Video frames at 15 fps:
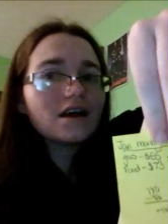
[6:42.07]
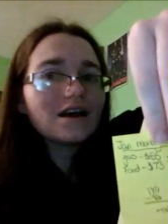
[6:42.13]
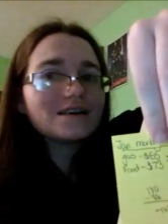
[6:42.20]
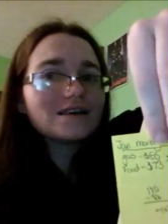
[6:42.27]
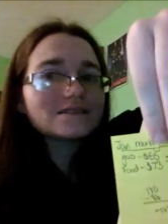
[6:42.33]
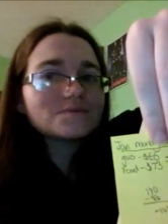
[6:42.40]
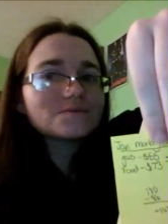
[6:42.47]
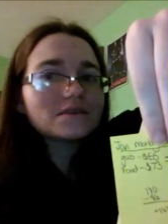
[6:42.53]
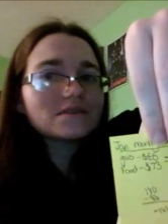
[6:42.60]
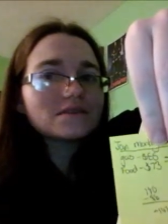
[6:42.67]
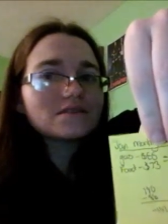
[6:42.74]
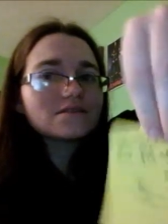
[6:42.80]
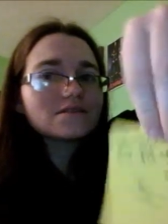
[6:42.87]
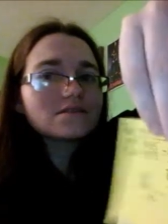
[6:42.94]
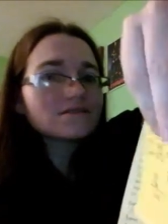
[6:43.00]
I
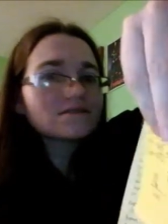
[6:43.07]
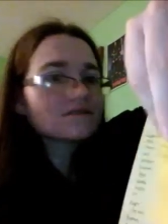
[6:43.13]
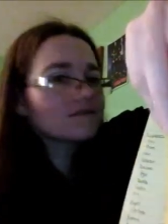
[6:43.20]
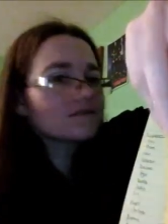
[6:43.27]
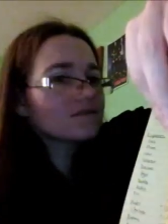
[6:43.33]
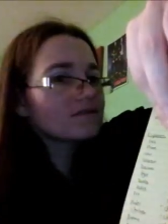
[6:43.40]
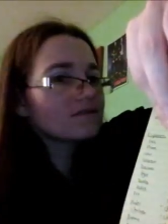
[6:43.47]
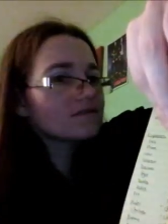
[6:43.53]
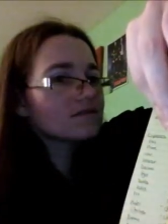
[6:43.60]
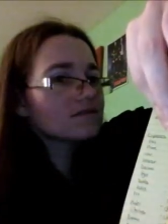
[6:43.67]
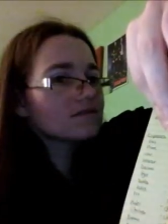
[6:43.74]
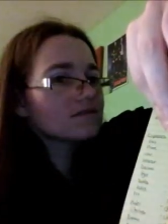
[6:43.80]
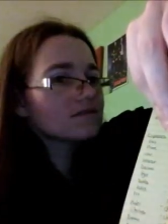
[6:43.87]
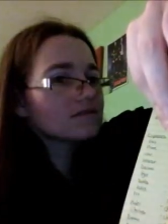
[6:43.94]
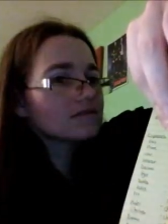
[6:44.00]
spent
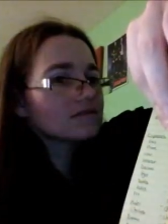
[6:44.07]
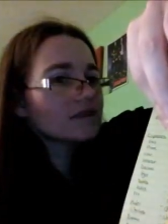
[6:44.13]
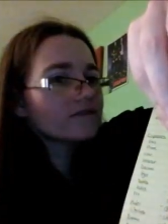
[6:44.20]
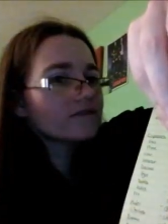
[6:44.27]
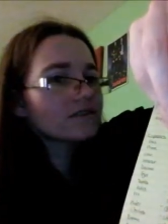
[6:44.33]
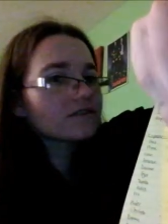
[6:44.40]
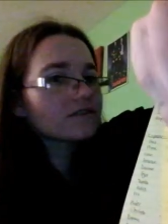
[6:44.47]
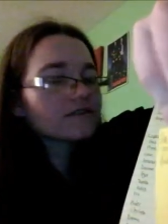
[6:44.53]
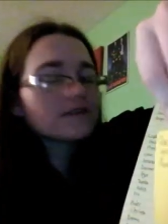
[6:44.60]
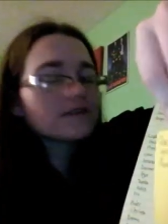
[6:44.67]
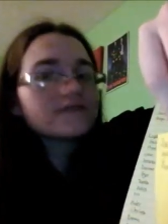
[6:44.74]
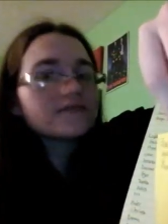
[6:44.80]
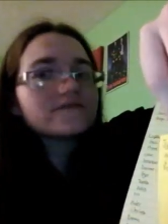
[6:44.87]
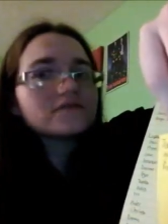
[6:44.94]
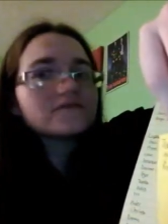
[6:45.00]
73
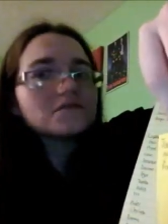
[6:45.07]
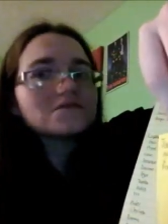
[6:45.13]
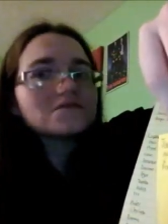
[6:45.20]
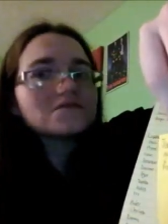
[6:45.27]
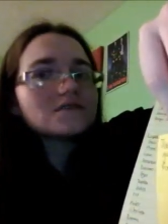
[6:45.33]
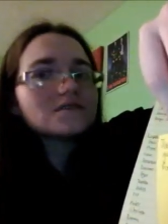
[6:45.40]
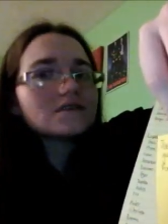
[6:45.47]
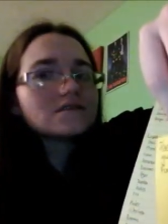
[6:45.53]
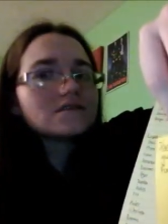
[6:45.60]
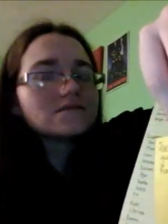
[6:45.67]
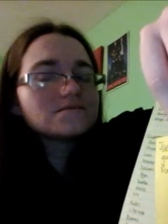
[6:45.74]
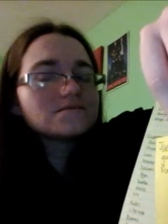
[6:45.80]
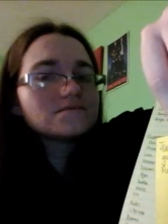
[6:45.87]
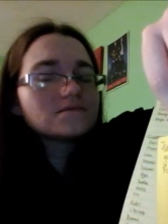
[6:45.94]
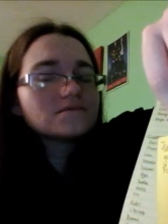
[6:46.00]
on food.
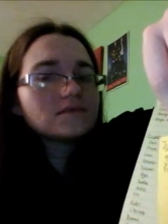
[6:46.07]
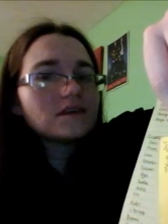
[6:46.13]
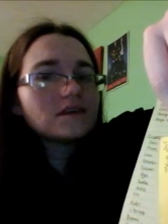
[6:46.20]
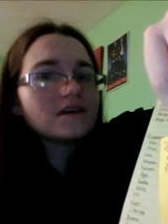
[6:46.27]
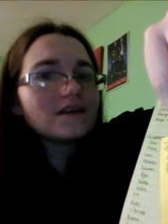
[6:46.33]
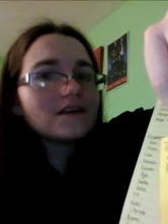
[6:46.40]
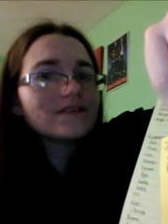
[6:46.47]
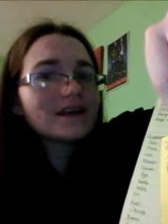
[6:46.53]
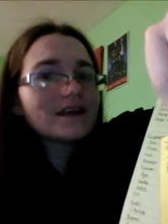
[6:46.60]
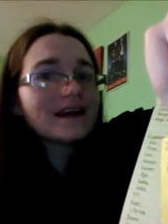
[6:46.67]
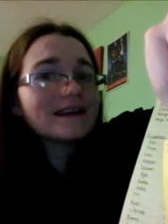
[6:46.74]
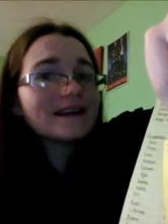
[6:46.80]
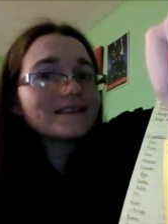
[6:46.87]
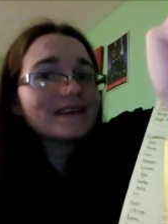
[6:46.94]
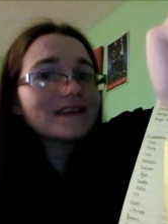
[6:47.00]
Then I
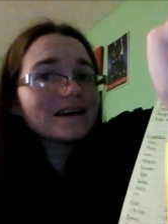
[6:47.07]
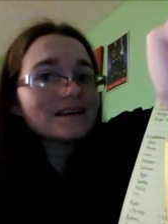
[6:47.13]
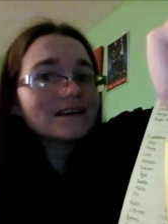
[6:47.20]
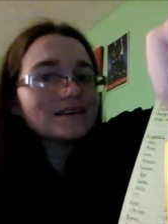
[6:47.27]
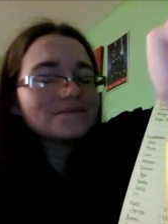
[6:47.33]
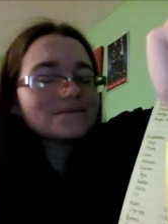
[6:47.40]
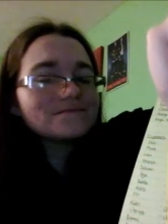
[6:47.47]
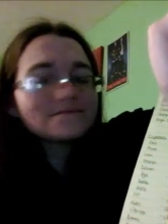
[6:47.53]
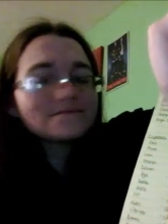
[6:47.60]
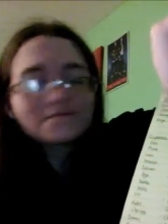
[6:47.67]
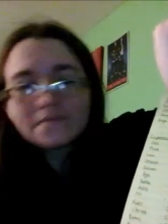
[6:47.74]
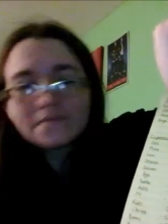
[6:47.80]
added that up.